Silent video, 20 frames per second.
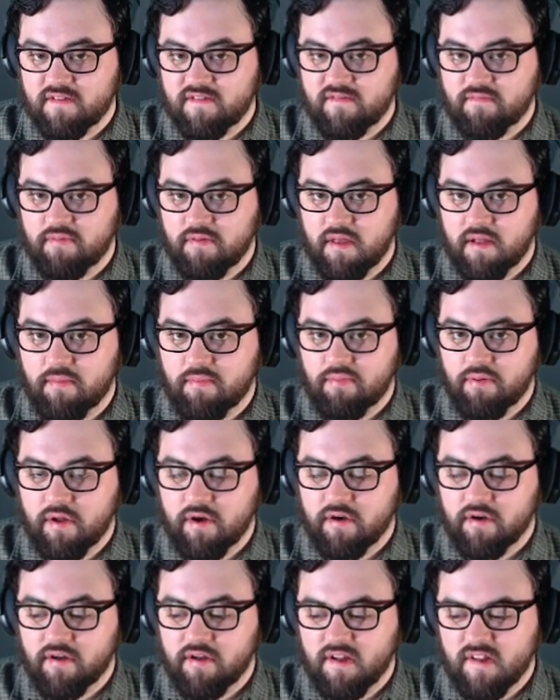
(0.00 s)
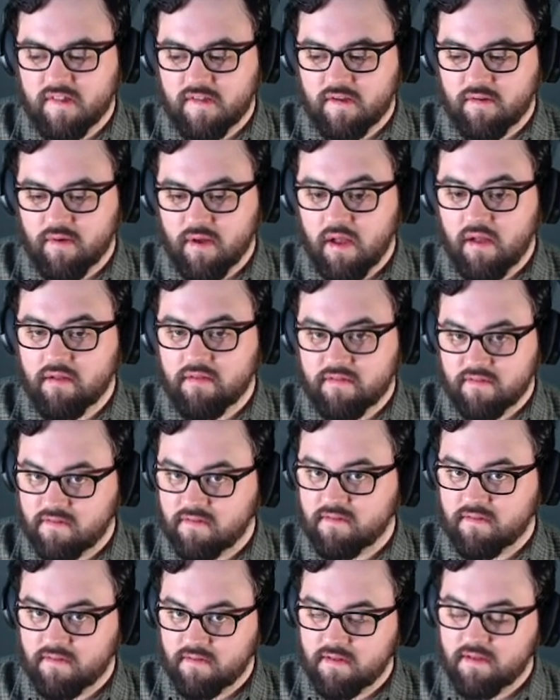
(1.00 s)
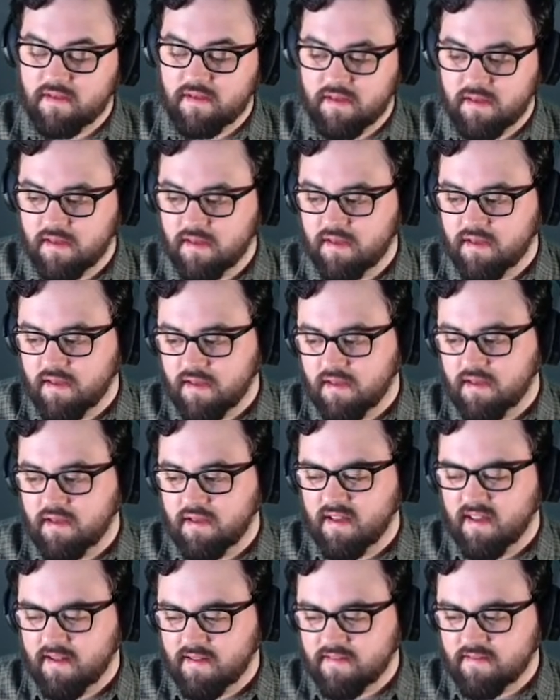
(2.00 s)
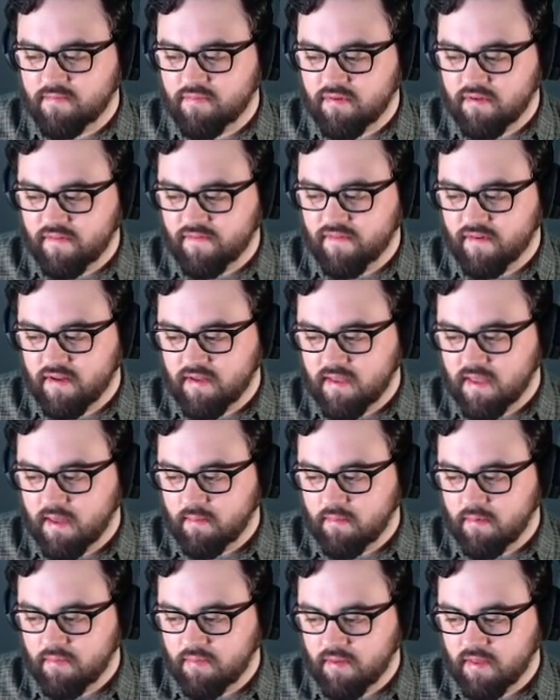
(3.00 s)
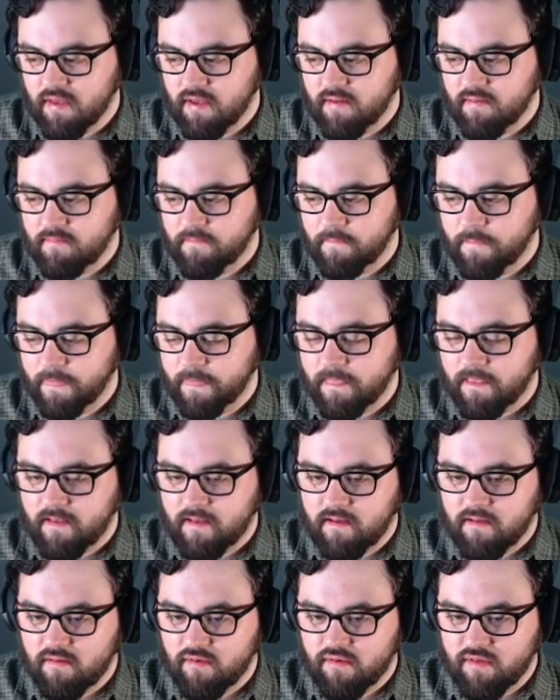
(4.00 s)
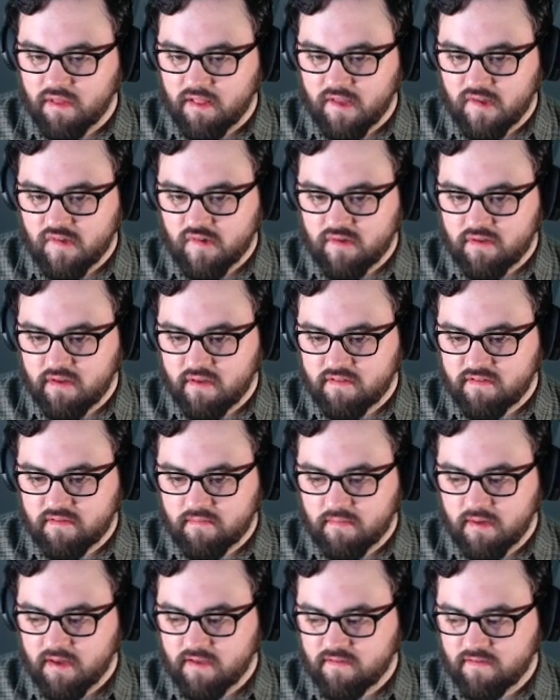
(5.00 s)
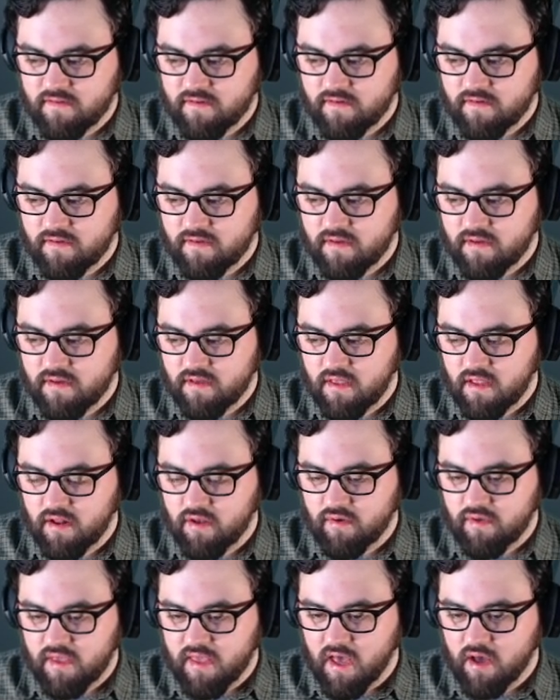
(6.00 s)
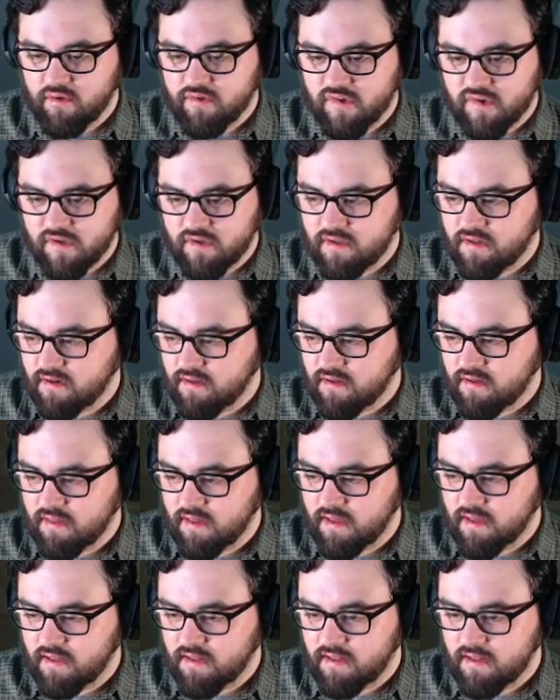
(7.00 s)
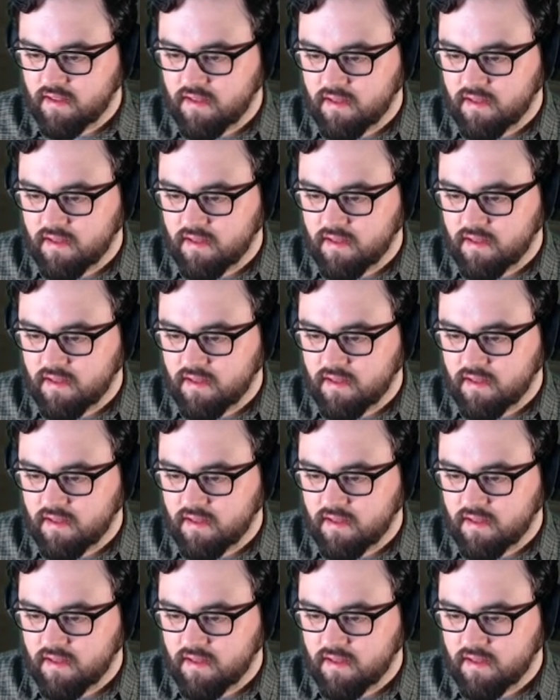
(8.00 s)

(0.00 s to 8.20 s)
this have played Predator Hunting Grounds, it's a pretty fun game to play. where they let you customize your, Yautja and all that.